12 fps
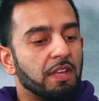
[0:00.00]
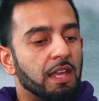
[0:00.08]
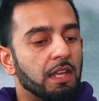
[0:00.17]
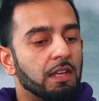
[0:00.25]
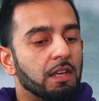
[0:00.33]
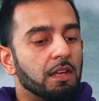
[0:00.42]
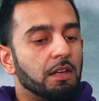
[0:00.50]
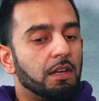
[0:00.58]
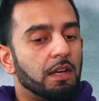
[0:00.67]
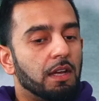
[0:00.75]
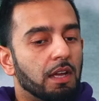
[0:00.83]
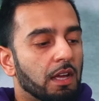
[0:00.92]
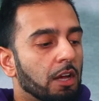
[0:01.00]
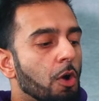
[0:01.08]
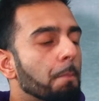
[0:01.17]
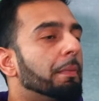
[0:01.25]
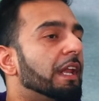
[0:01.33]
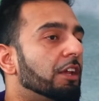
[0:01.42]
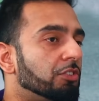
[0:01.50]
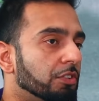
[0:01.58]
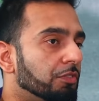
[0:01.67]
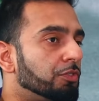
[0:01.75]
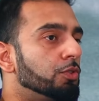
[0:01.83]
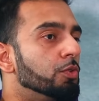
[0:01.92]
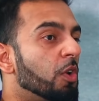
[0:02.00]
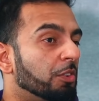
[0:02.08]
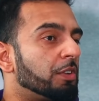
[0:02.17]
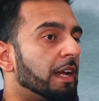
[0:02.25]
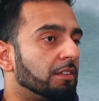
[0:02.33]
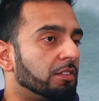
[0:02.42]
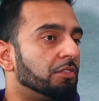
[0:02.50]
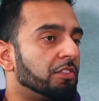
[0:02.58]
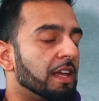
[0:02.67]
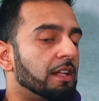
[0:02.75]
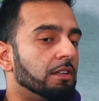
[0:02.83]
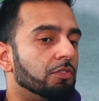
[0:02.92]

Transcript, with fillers: a a combination of two contracts of sale.